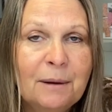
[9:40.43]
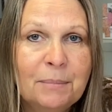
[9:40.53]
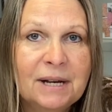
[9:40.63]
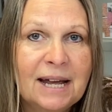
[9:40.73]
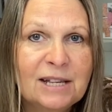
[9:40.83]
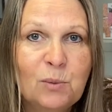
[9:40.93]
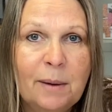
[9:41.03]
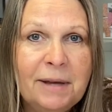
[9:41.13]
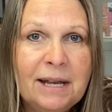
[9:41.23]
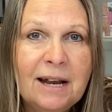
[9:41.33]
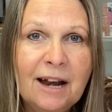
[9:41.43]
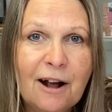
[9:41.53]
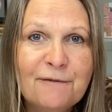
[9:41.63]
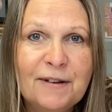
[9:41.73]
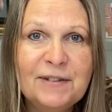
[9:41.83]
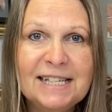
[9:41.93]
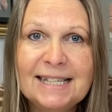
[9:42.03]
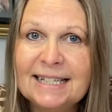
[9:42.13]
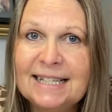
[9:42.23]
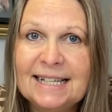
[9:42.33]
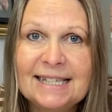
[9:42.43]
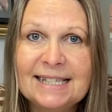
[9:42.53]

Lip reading: But as women in our 50s, 60s,